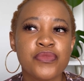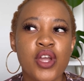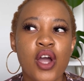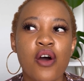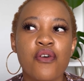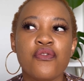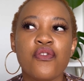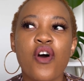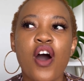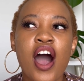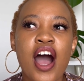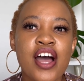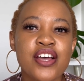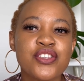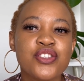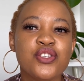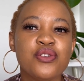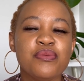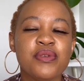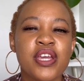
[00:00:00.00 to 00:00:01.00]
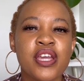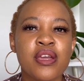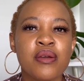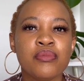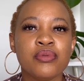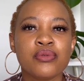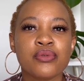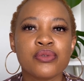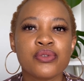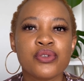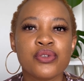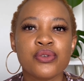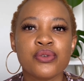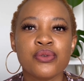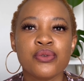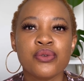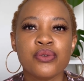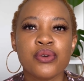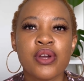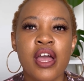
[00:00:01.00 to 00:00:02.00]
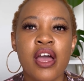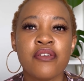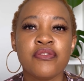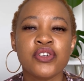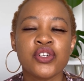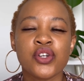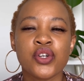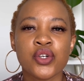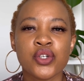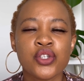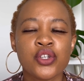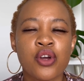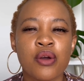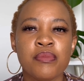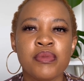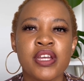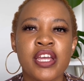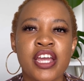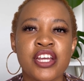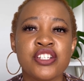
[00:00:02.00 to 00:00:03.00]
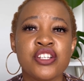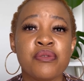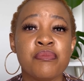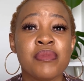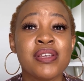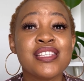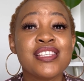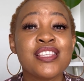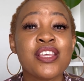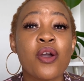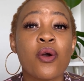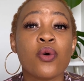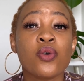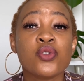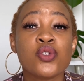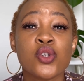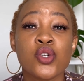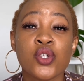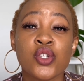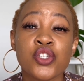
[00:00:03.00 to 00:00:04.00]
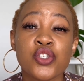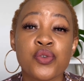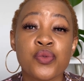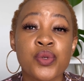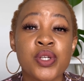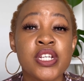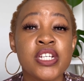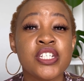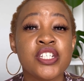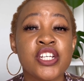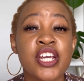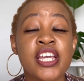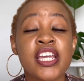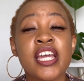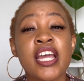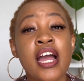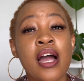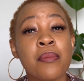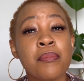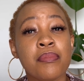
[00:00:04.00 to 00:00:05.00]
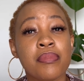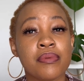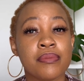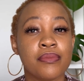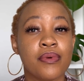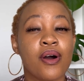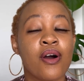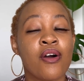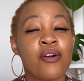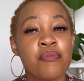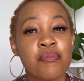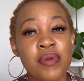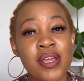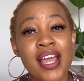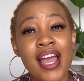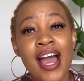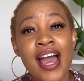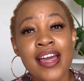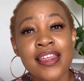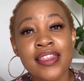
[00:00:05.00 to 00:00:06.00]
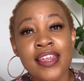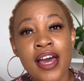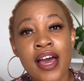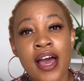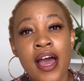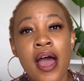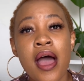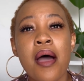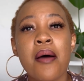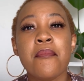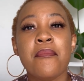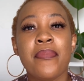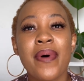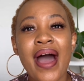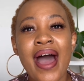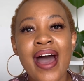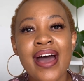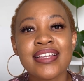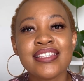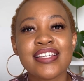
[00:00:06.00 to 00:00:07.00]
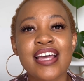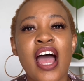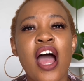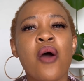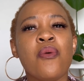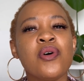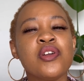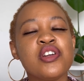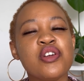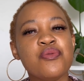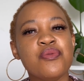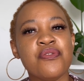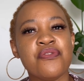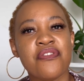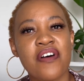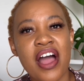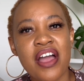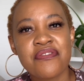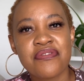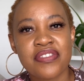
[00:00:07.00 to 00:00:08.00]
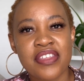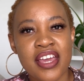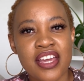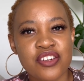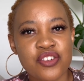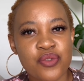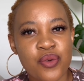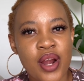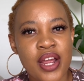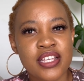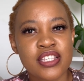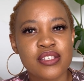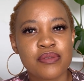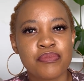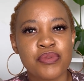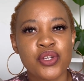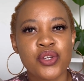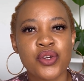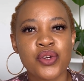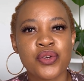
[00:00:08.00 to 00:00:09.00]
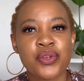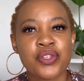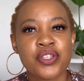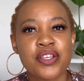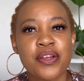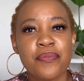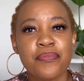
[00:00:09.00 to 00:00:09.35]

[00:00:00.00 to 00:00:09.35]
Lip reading: for us to be able to have a good communication means they're also not really checking up on me either. But I want to revive that, right? Because